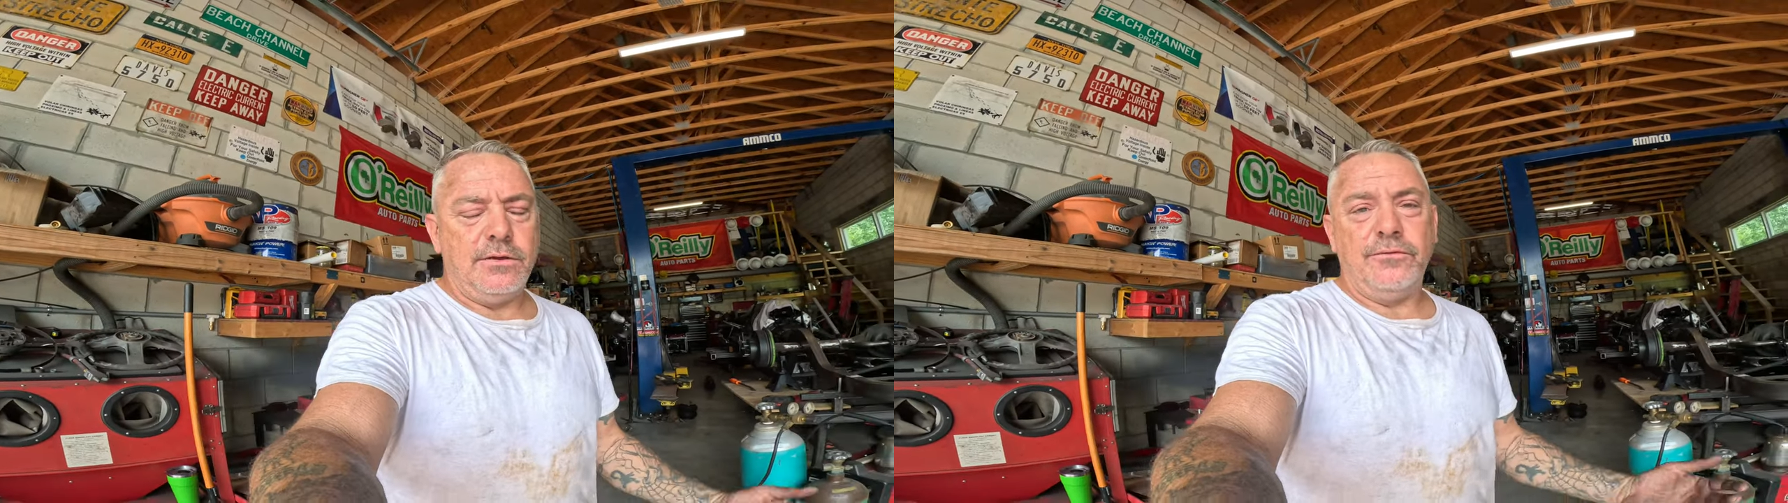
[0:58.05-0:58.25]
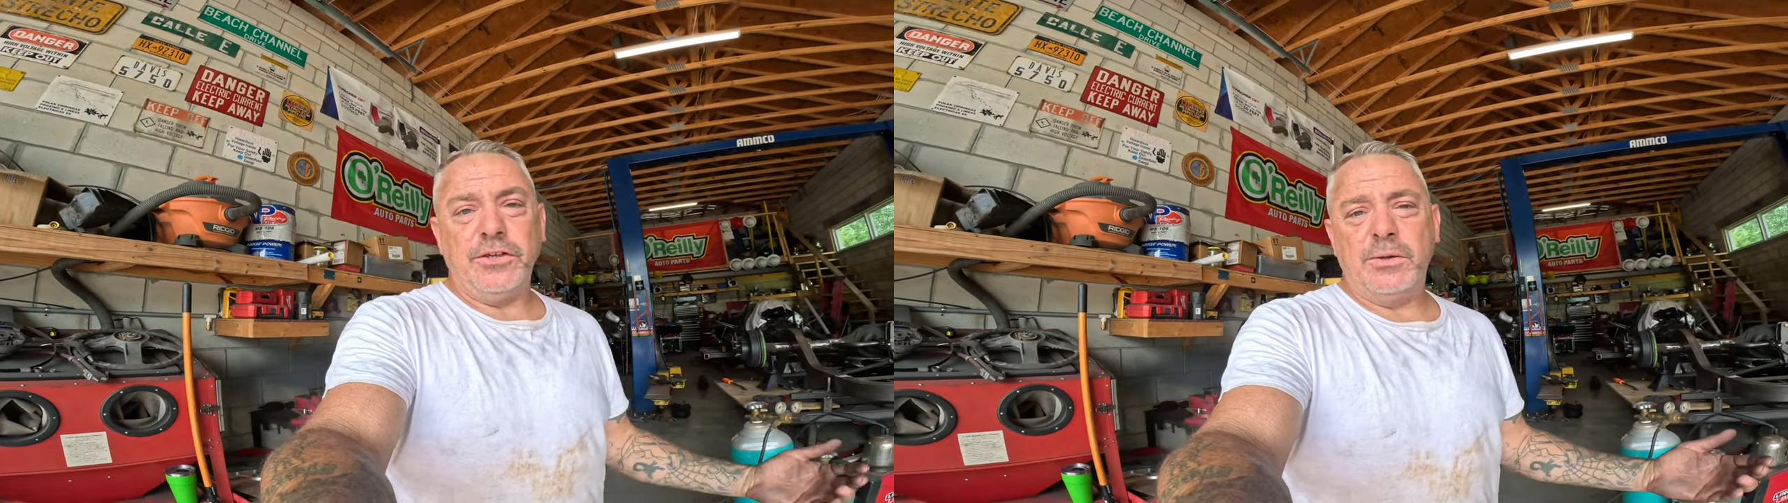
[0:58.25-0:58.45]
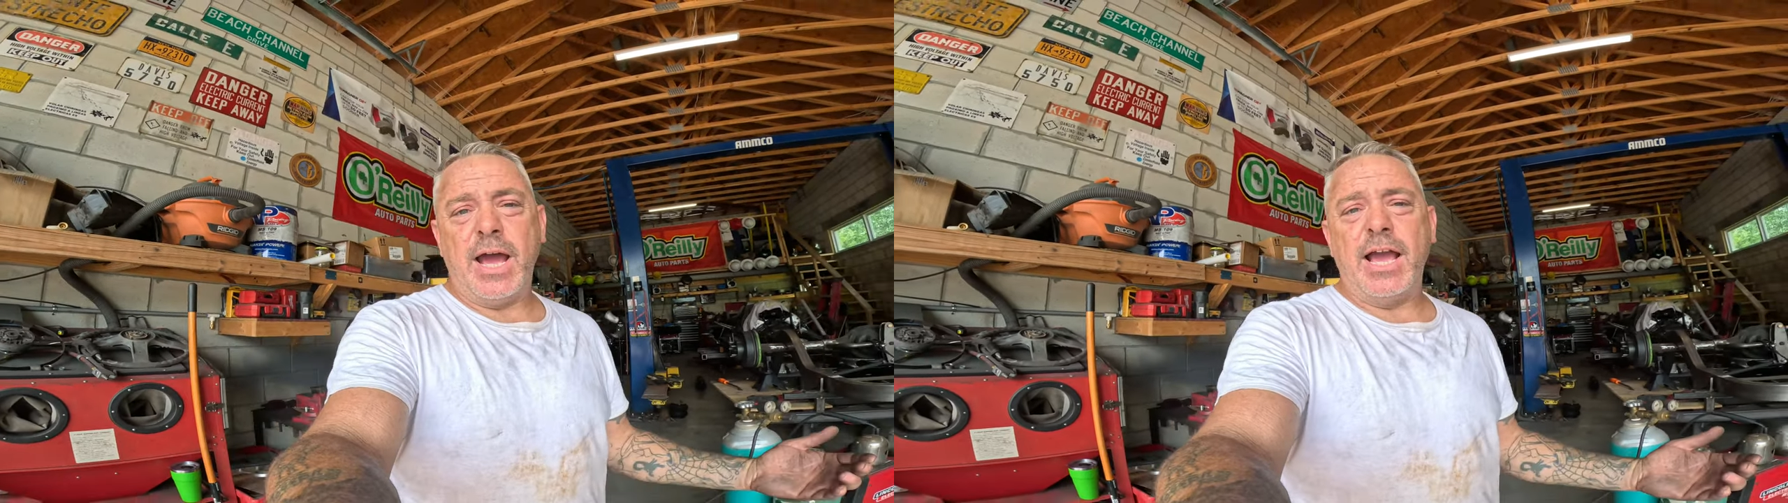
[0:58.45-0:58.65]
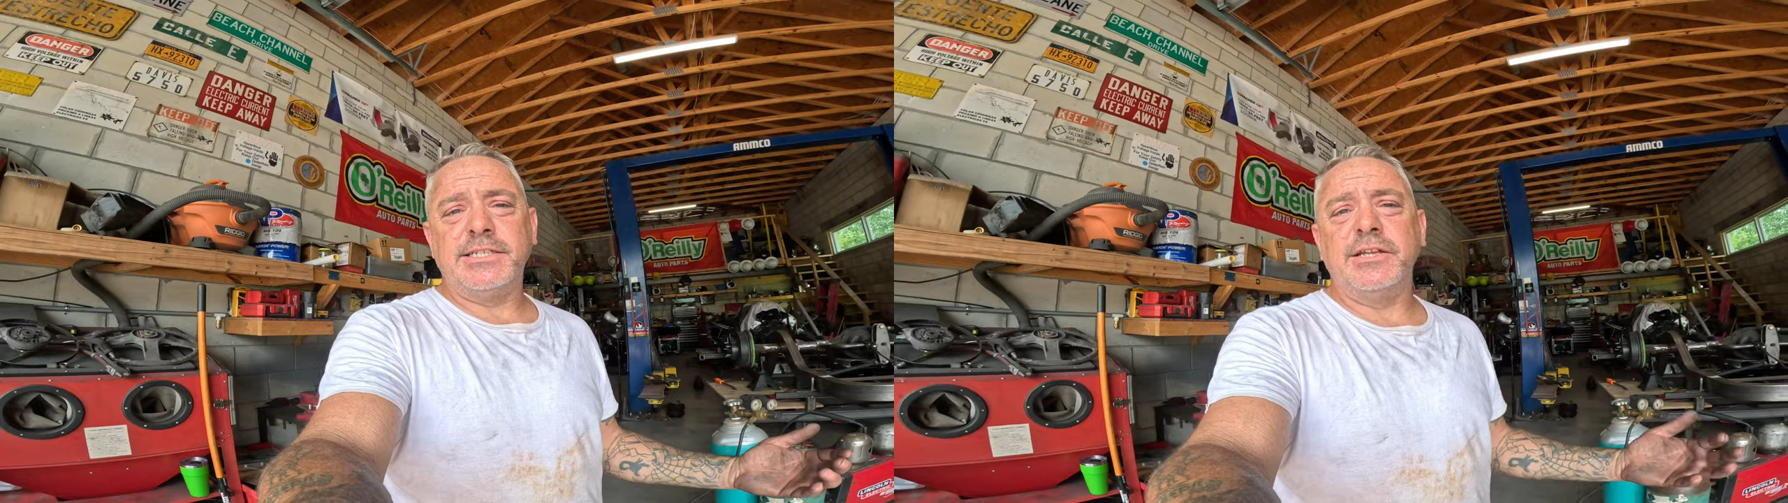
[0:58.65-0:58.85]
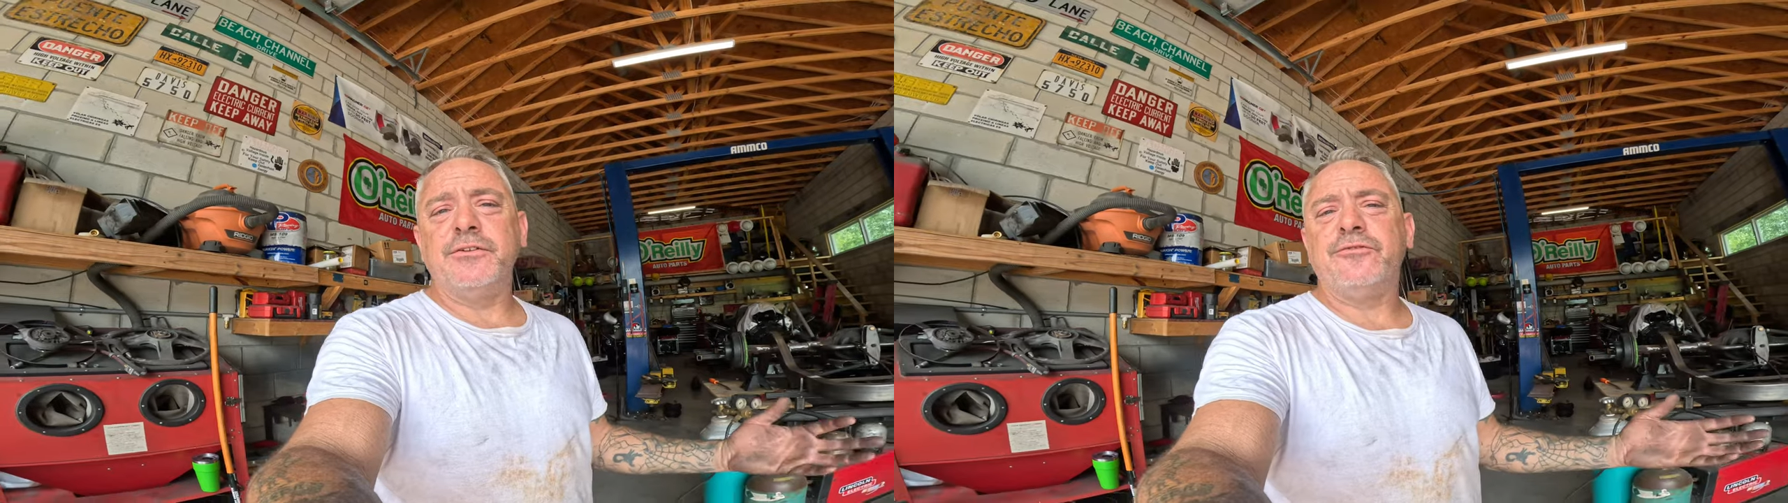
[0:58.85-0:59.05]
for you guys
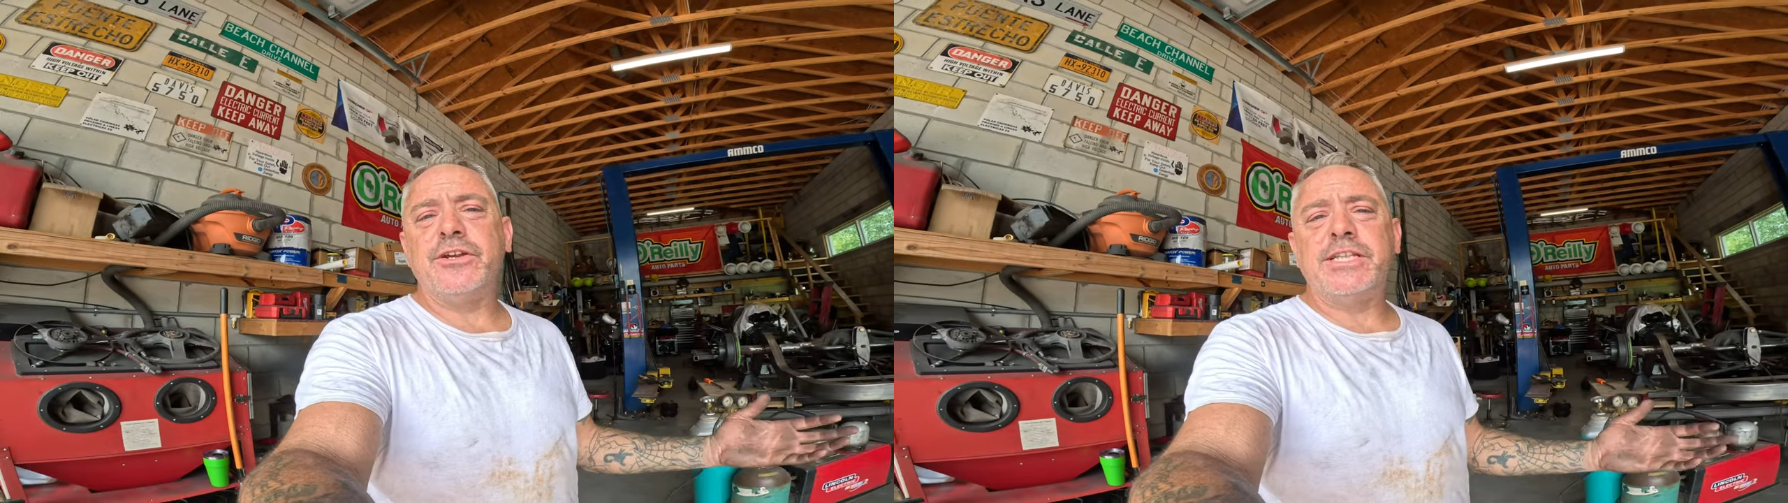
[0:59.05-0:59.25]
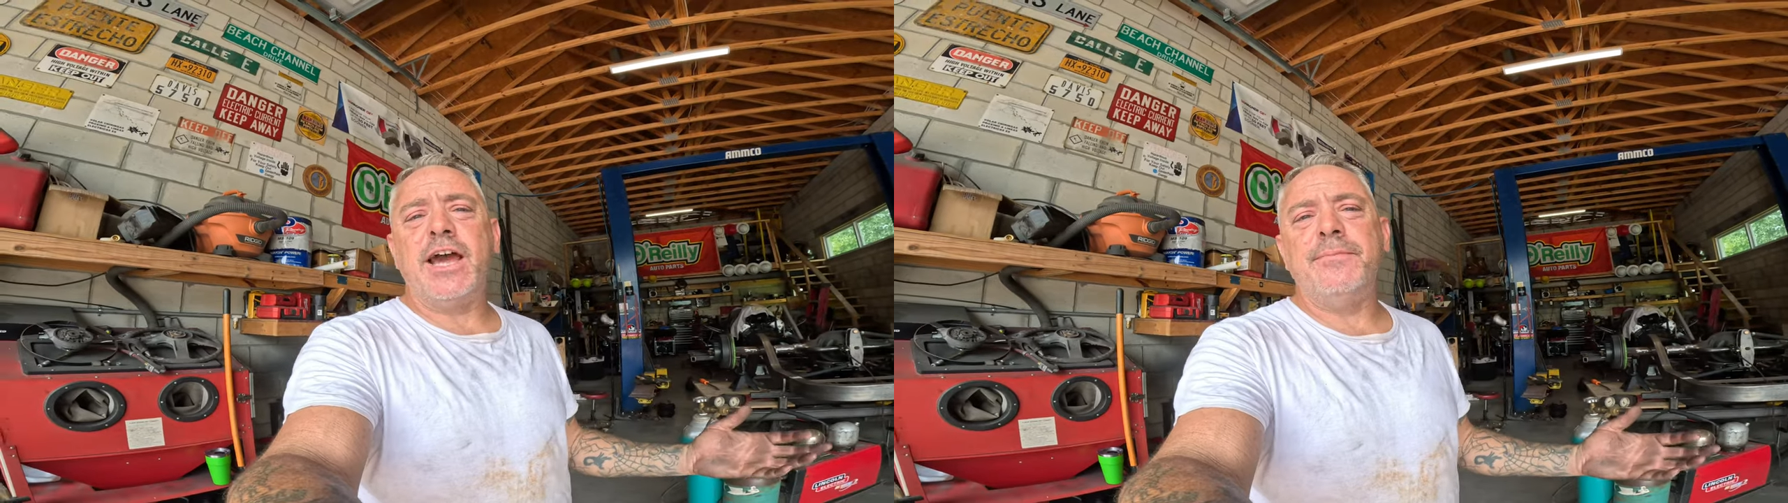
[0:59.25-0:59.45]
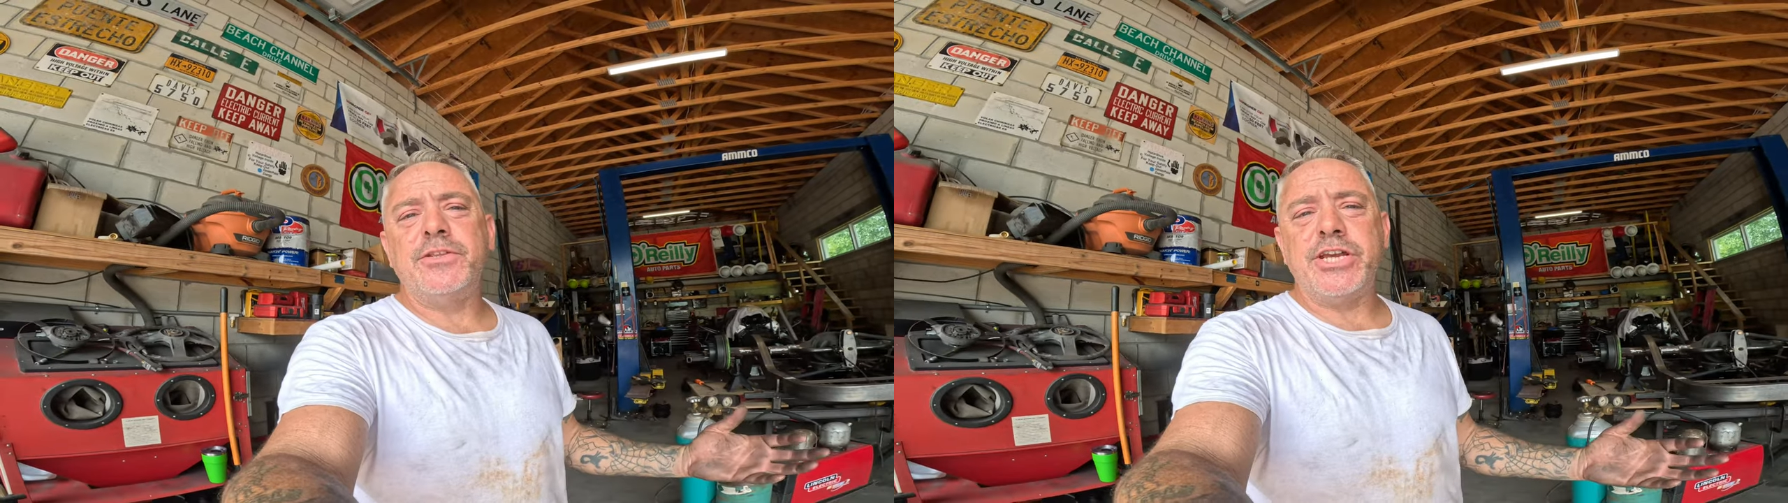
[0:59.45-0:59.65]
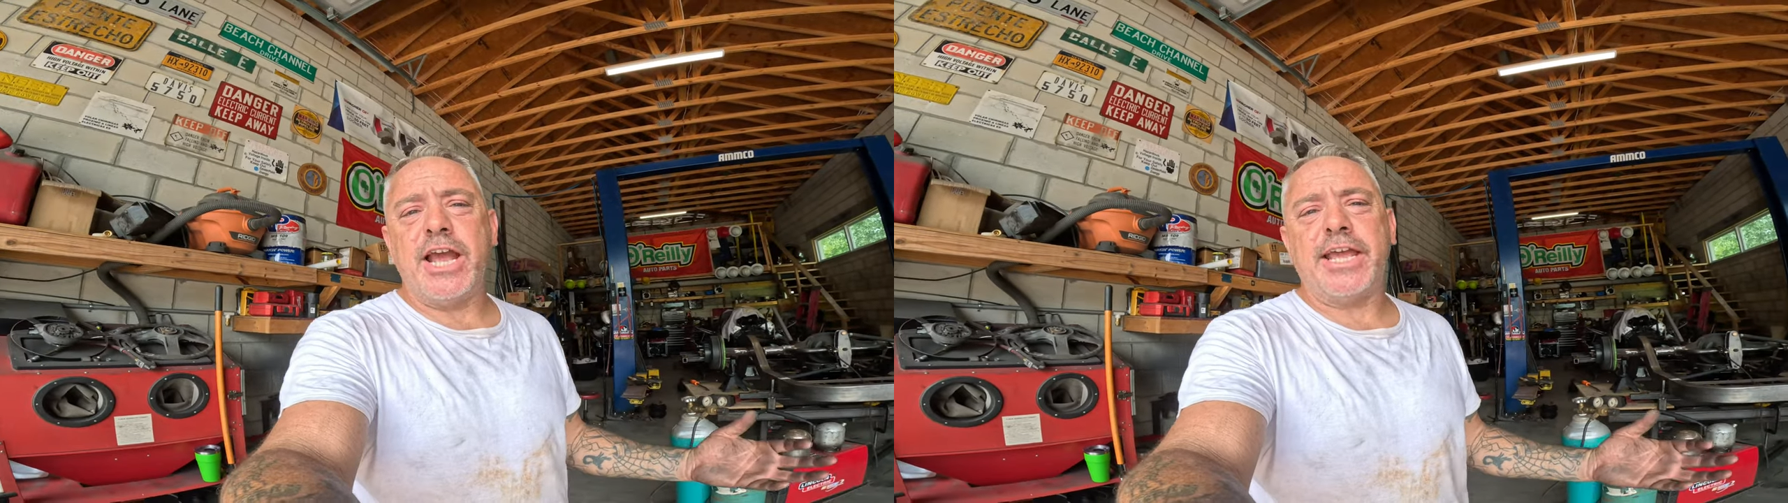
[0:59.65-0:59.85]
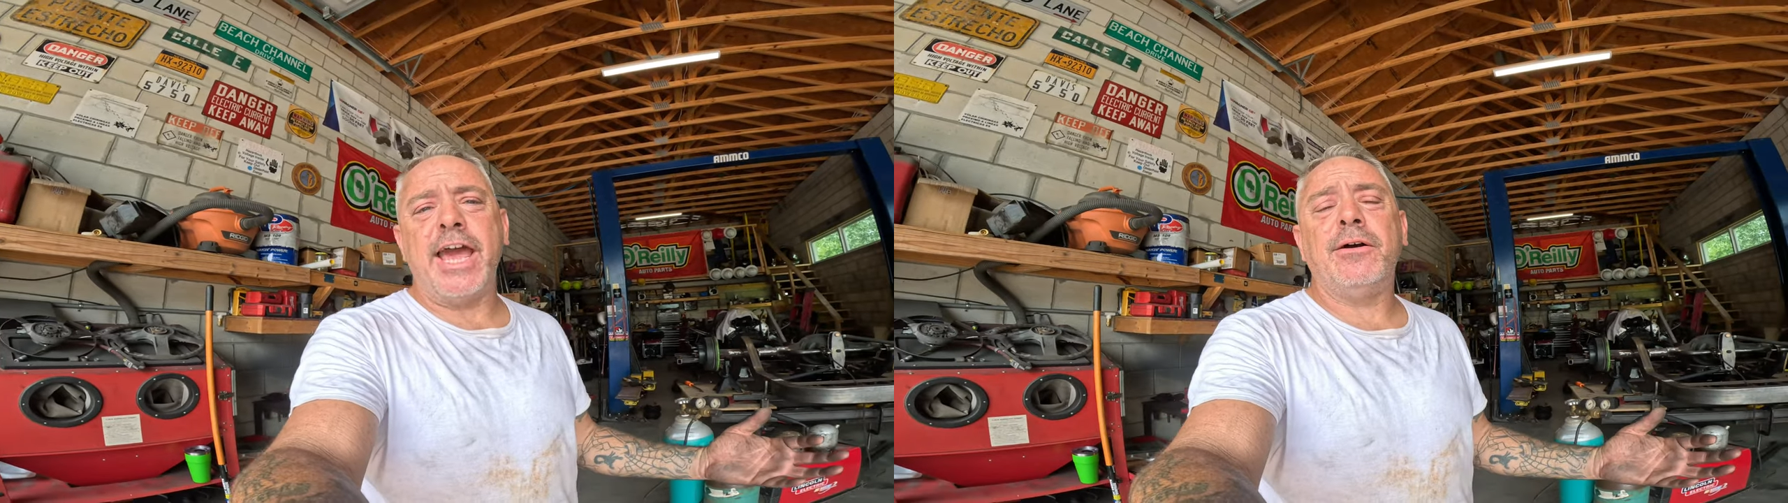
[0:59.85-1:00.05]
on your free time to
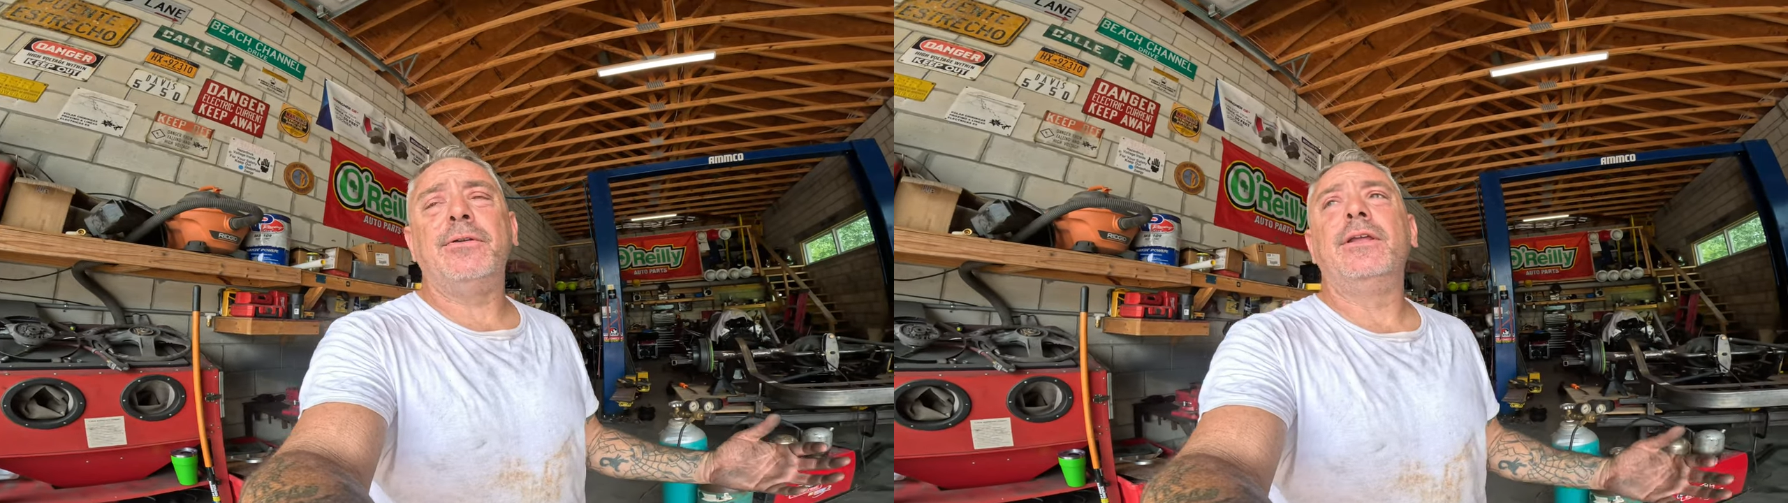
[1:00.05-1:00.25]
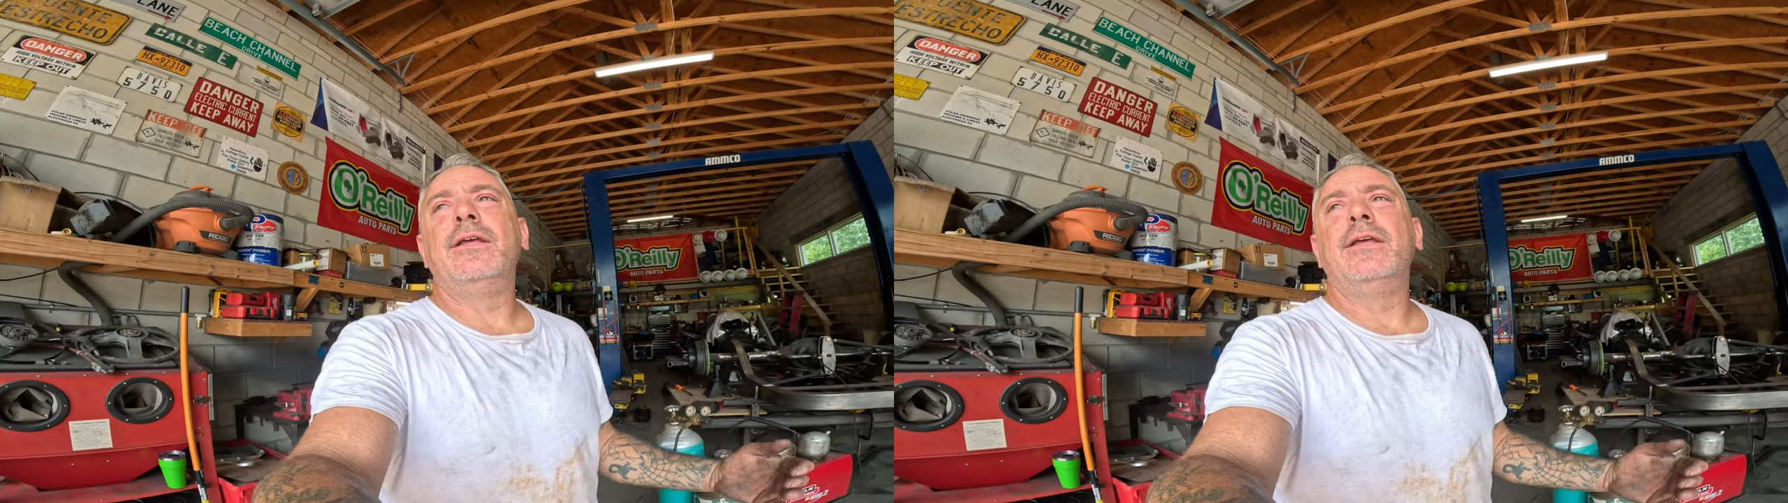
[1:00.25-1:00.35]
check out.